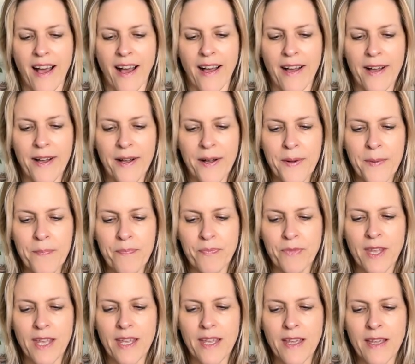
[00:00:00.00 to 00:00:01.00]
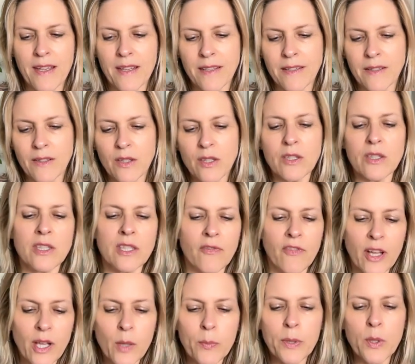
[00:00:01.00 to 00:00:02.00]
And
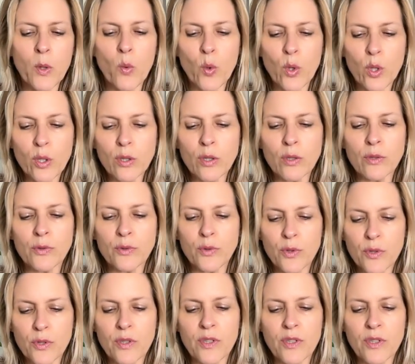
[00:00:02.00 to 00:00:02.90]
developing world